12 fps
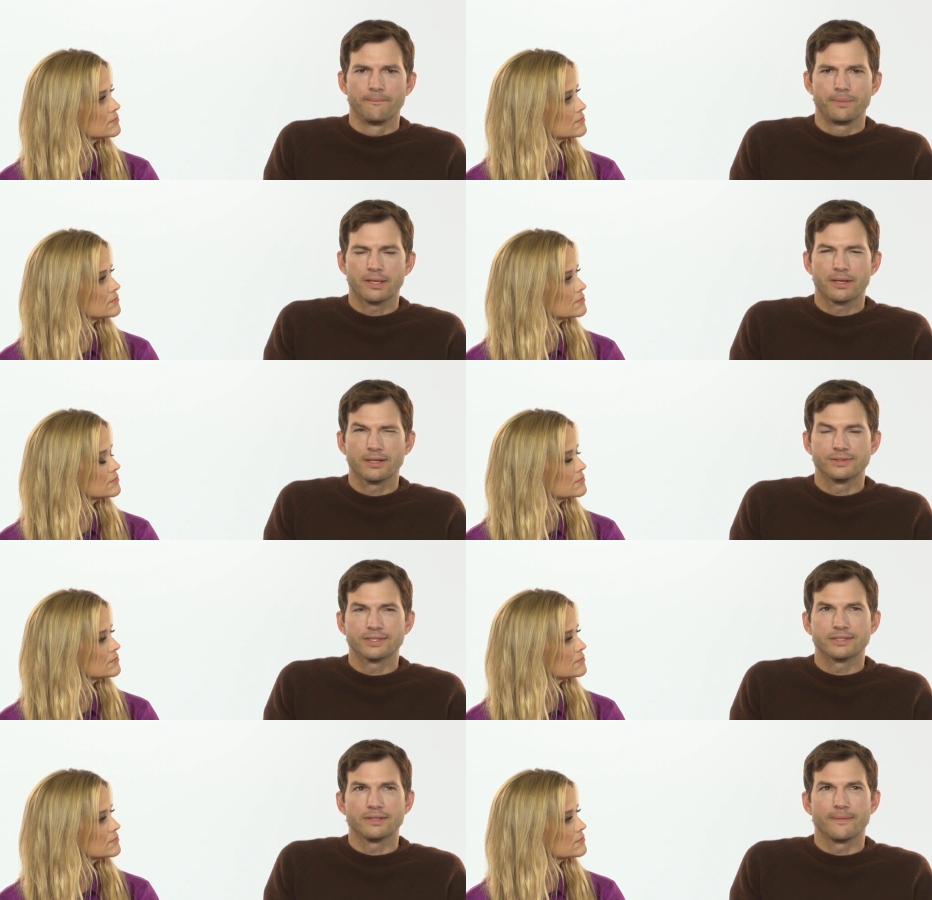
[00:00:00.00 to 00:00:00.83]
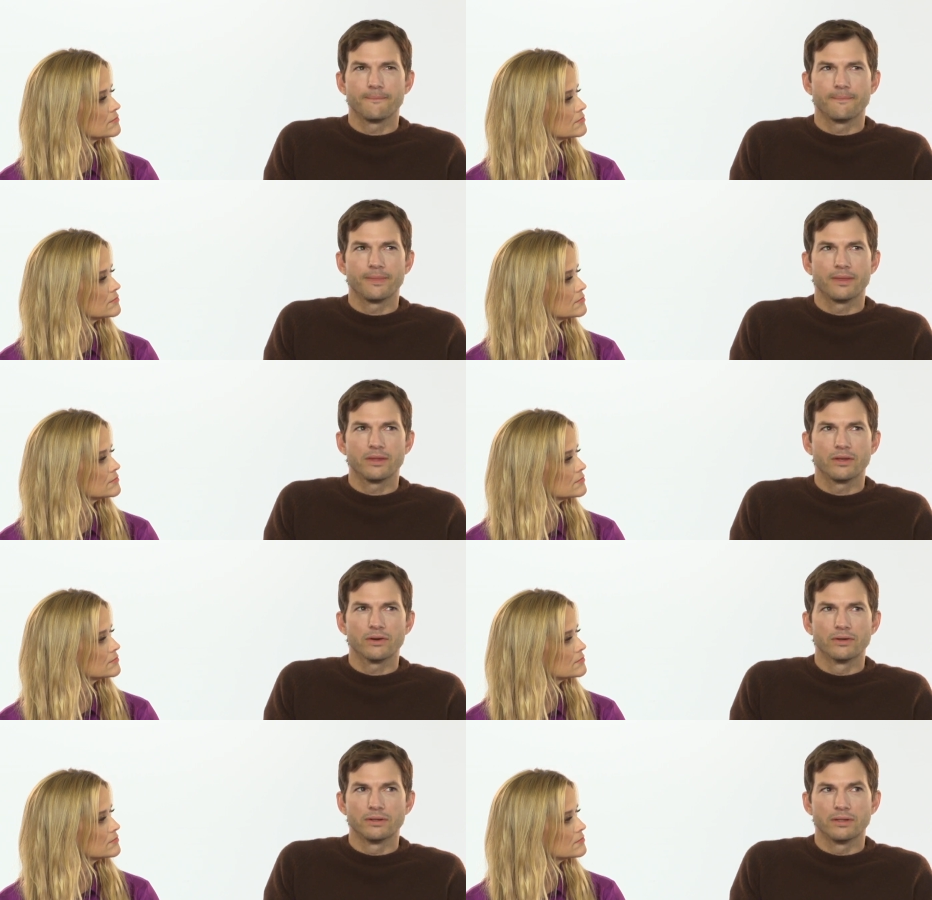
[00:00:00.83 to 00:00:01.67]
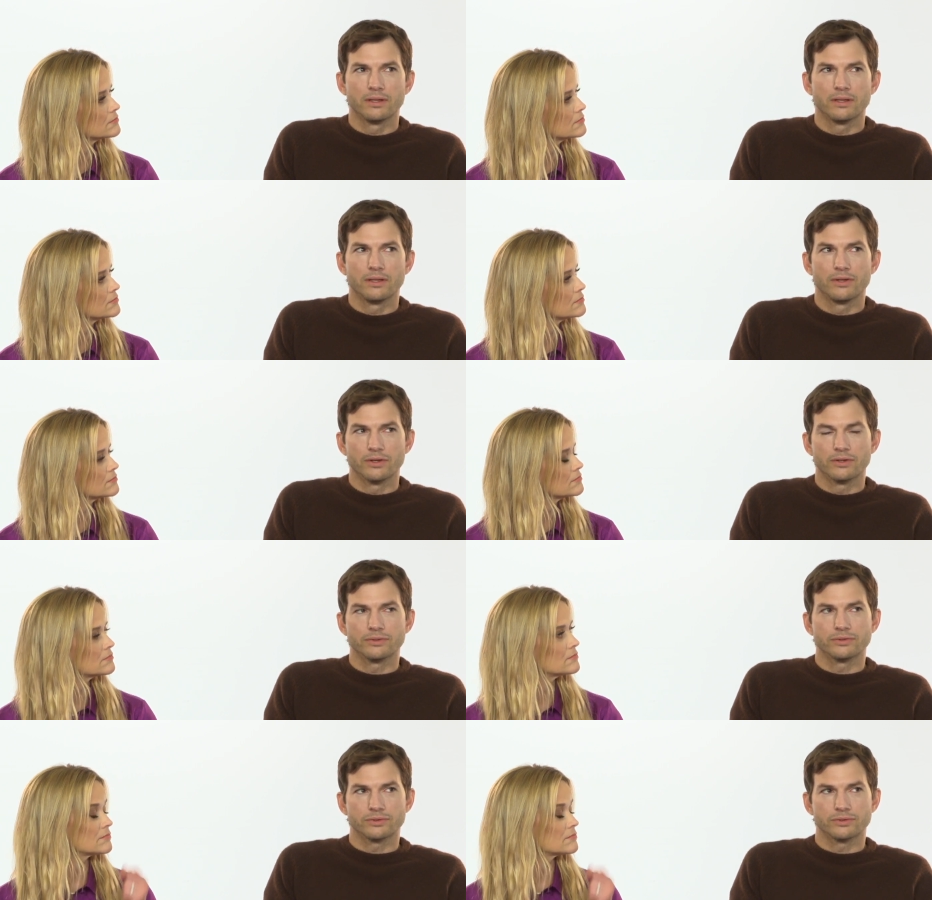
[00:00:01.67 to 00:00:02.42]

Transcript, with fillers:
Speaker 1: because you're you're